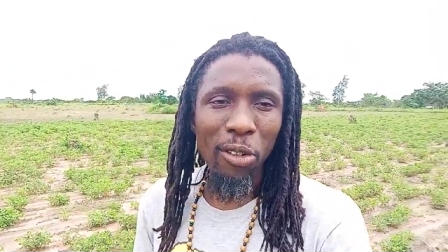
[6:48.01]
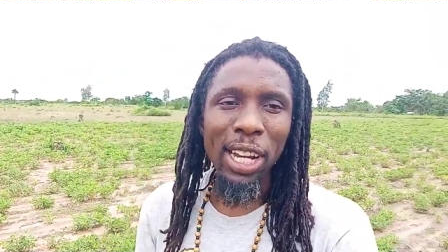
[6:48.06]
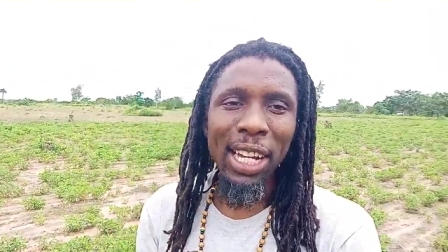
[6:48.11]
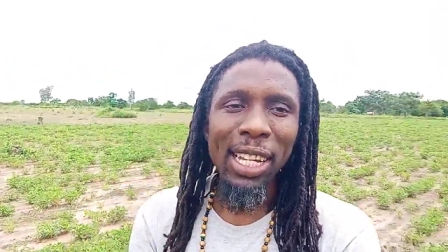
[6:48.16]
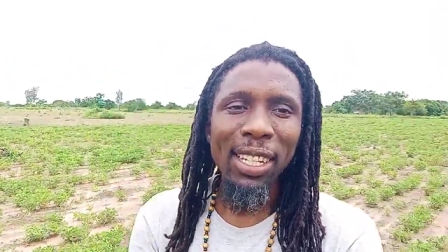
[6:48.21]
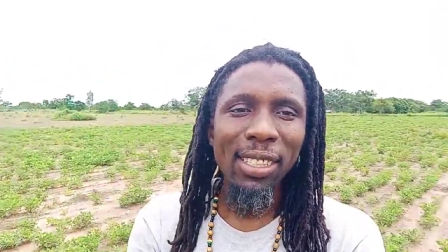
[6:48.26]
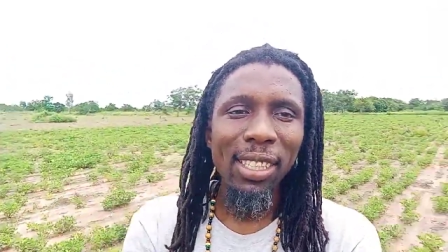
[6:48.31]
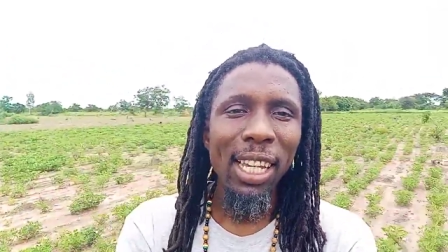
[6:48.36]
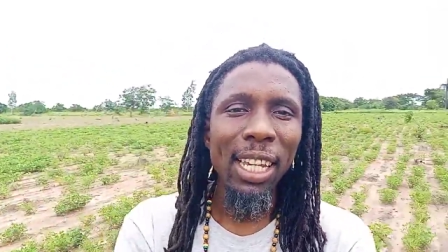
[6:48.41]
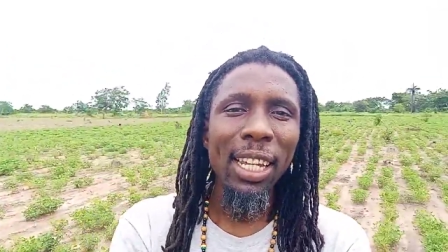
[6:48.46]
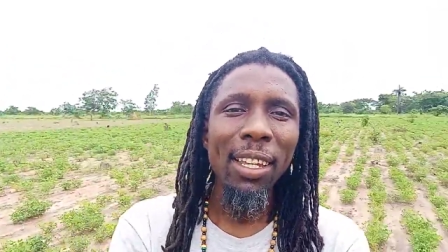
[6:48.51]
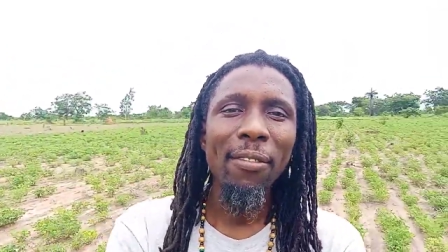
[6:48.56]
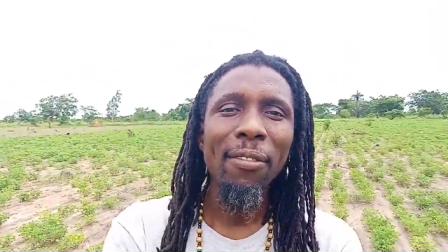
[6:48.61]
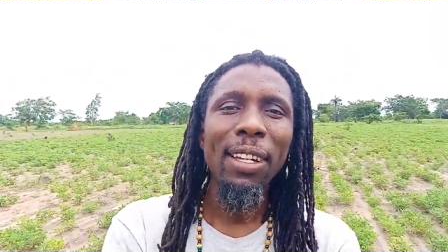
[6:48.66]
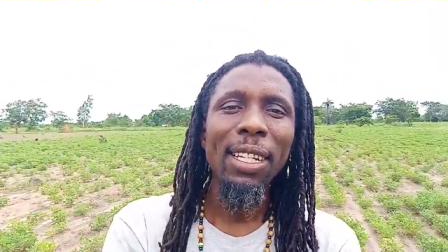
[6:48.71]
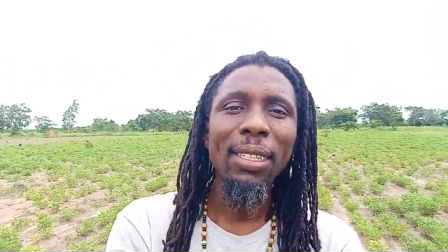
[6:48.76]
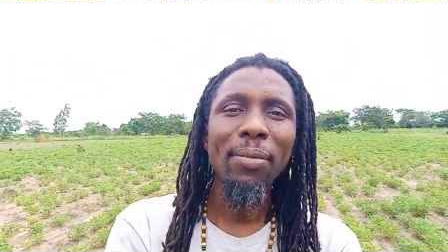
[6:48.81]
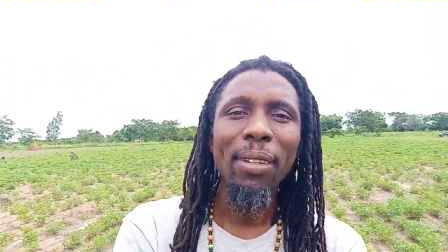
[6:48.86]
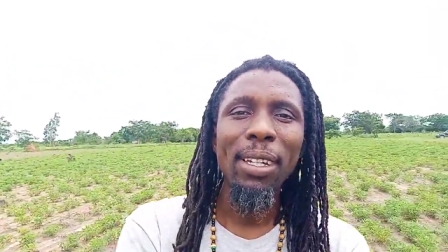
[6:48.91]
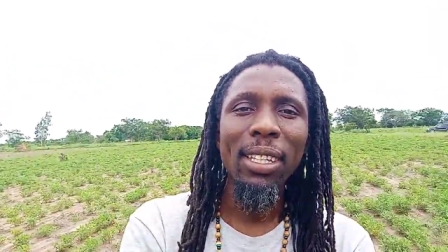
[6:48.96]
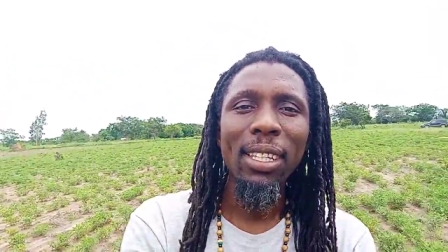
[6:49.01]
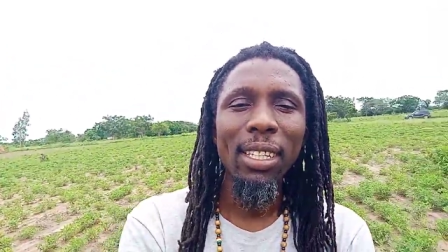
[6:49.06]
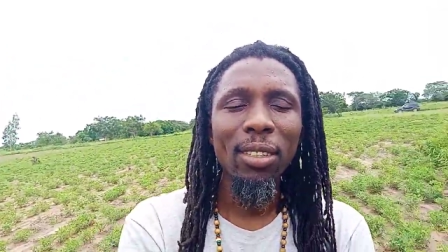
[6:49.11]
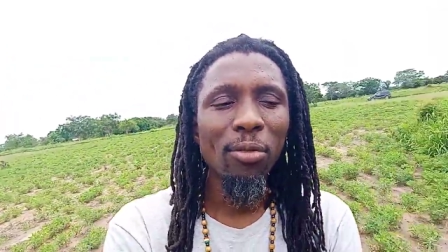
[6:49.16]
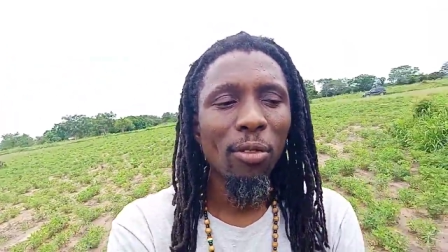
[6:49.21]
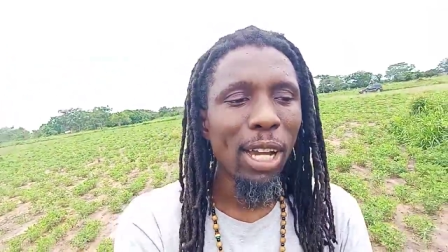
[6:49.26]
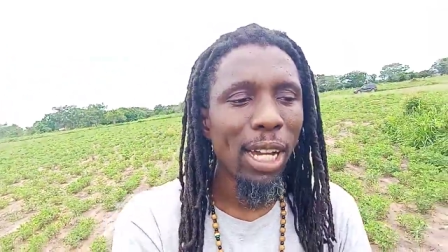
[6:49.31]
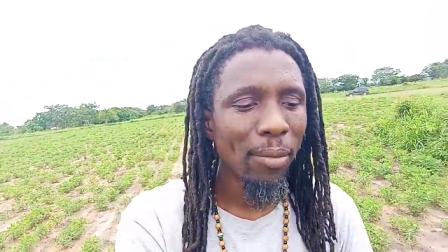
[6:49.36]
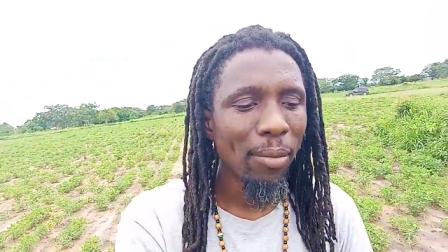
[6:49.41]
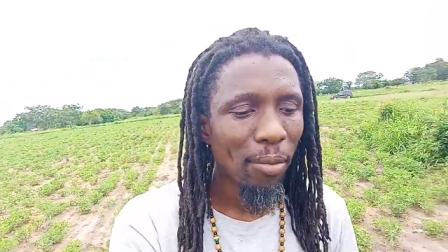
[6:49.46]
Real estate investment
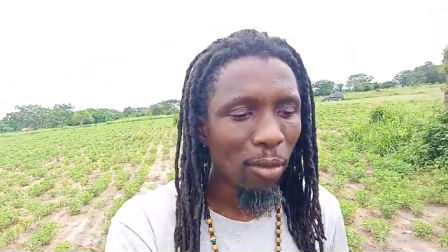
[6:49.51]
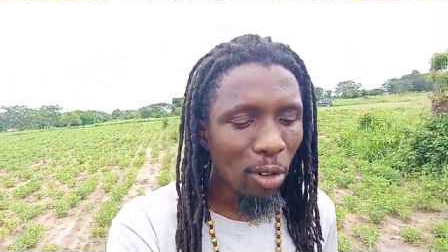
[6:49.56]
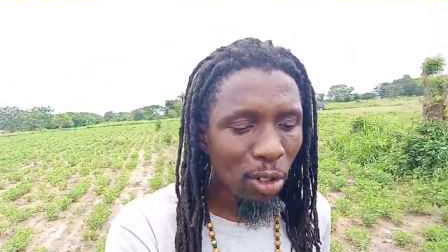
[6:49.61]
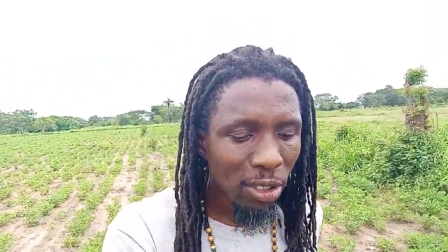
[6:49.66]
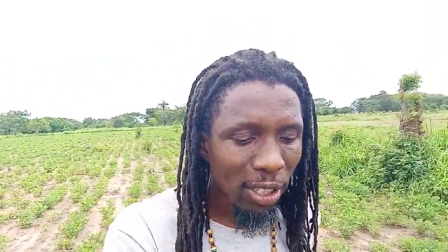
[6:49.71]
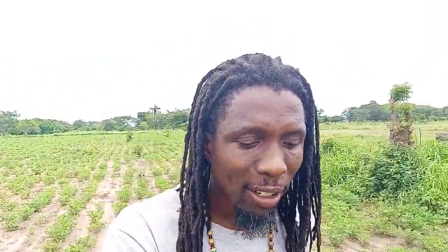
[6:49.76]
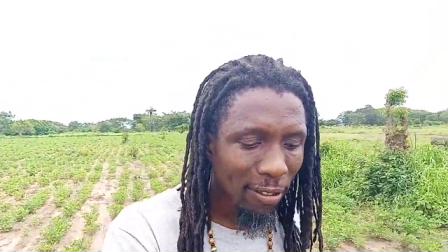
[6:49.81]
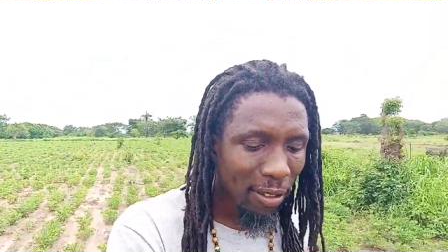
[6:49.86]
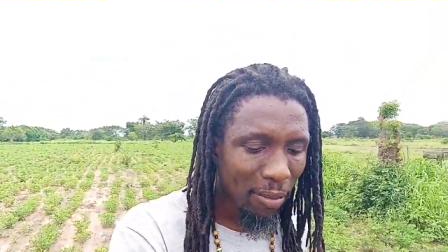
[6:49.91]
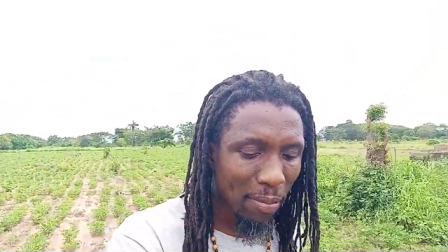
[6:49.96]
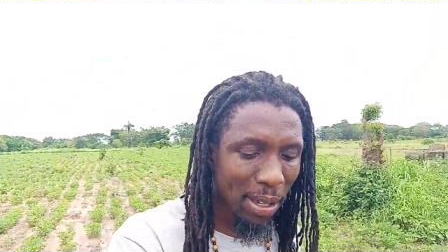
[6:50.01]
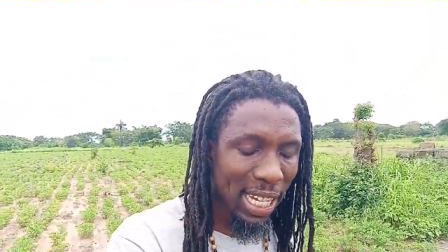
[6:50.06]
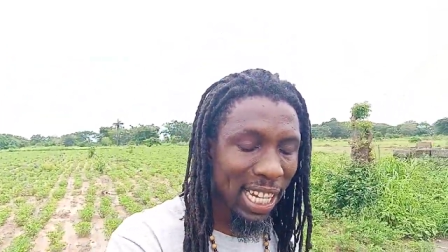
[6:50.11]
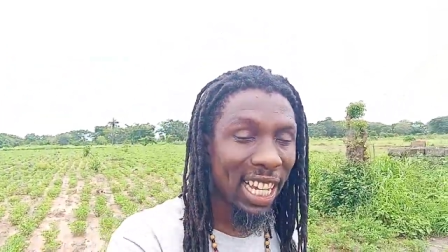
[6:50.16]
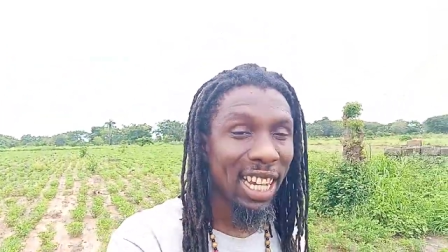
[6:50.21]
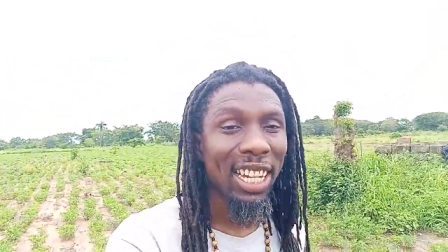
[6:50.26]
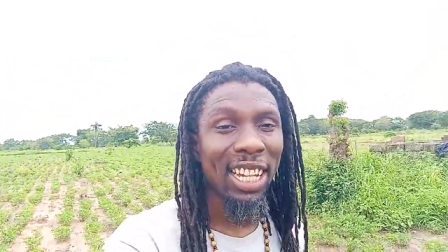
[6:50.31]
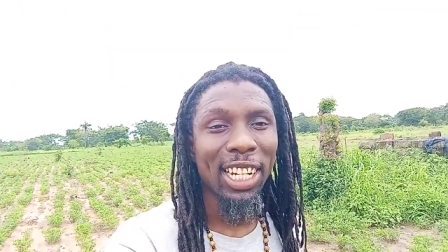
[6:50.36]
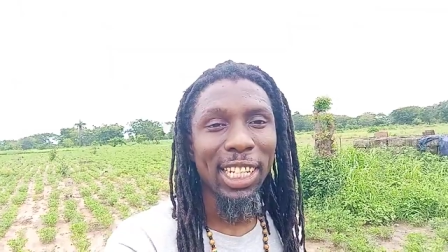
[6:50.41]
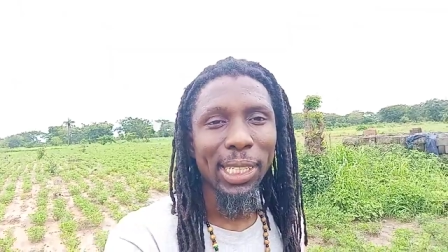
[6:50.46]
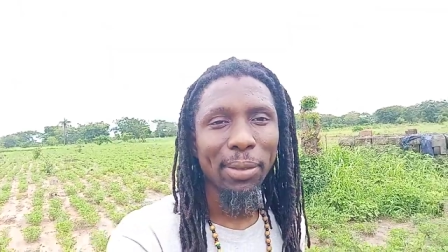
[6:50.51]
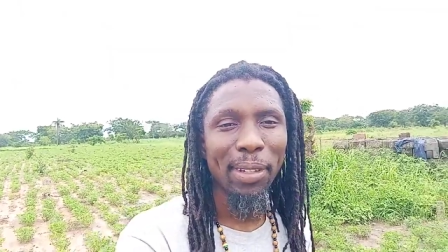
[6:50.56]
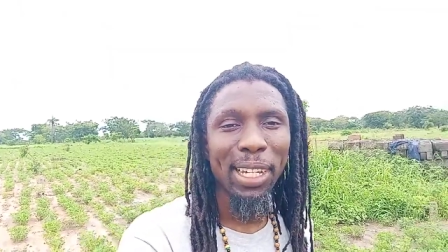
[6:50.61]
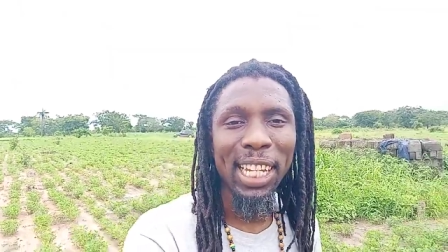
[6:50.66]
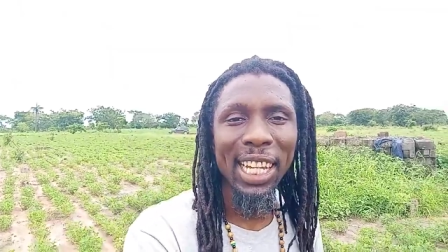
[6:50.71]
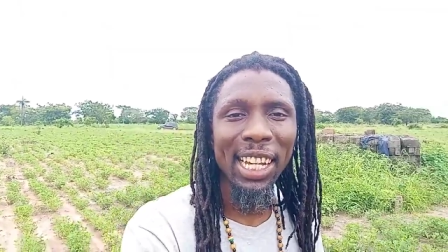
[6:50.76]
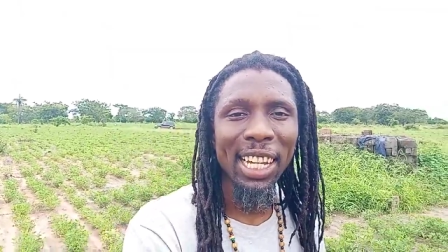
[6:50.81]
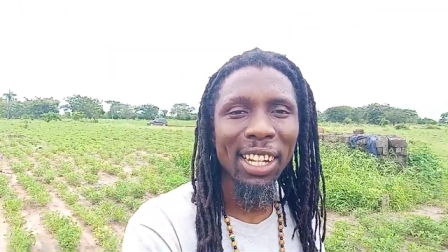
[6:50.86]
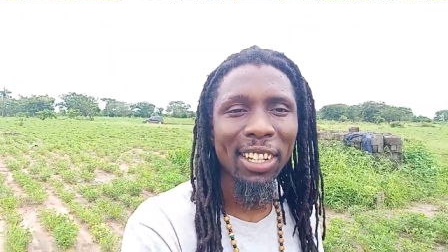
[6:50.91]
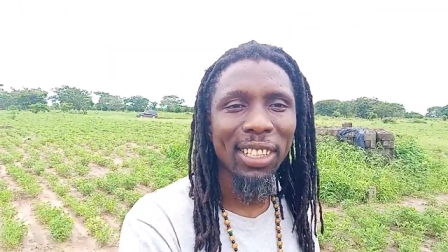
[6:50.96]
is what most of the billionaires,
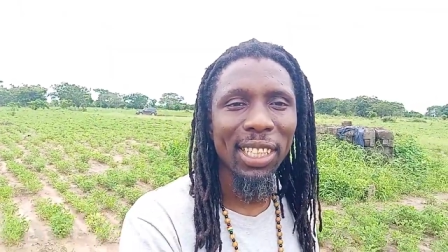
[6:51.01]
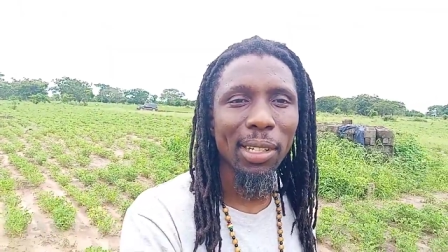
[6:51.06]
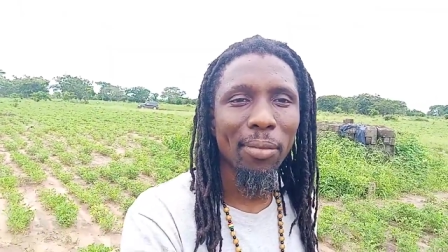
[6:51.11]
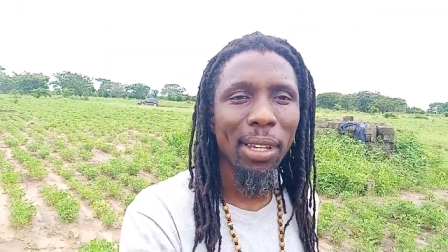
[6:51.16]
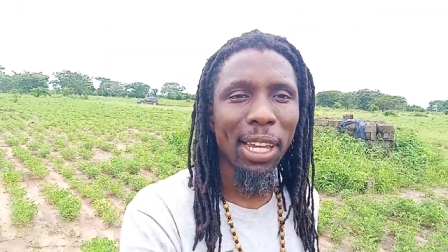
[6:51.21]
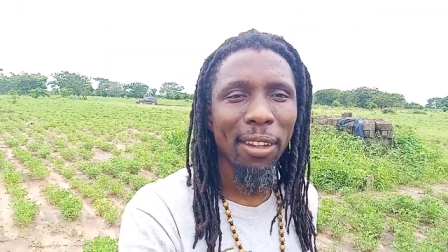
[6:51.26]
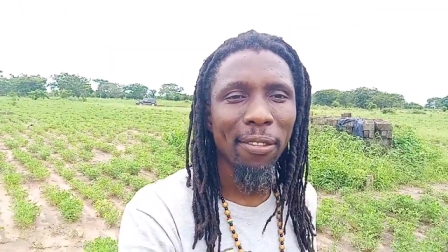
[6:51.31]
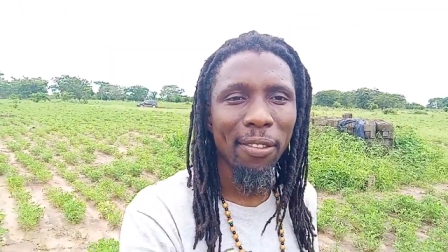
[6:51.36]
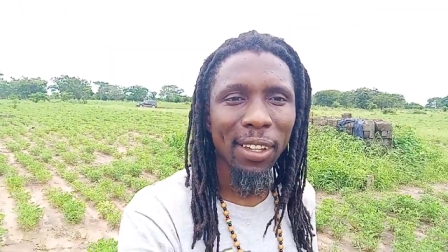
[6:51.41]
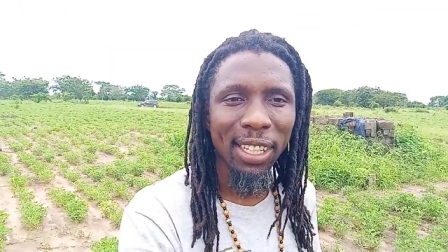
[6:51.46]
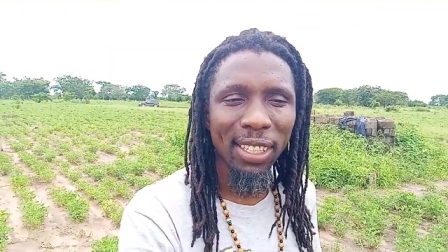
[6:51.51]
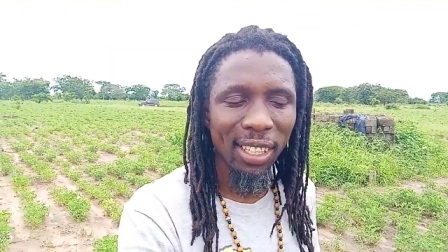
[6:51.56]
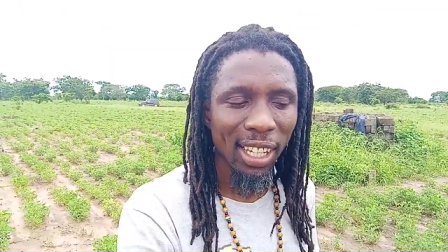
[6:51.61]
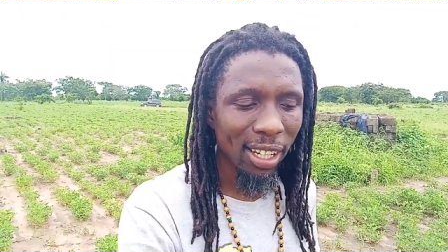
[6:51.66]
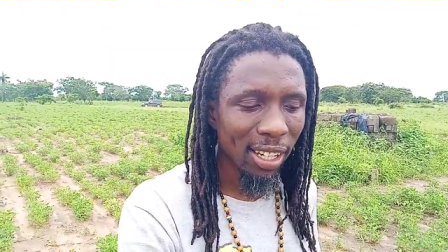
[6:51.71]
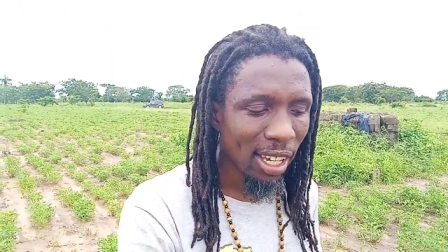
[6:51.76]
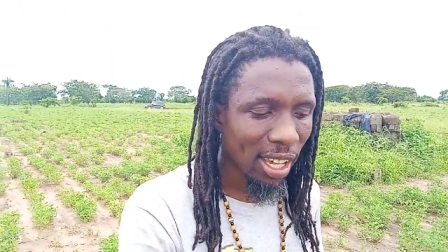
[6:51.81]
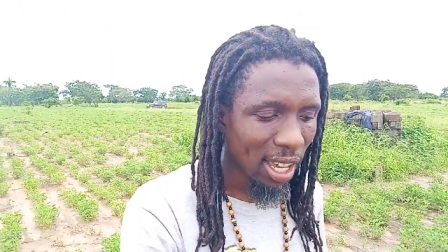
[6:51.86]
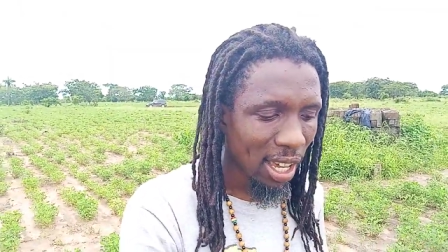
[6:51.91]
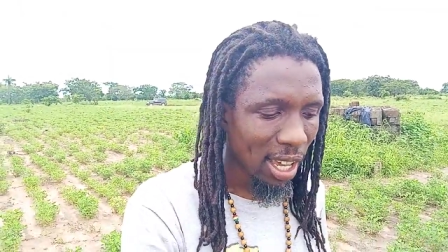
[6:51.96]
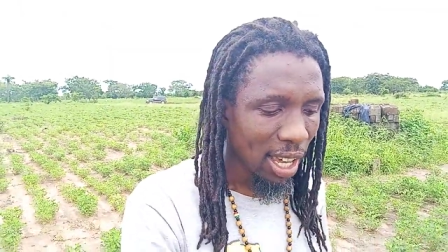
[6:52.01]
millionaires, them invest in.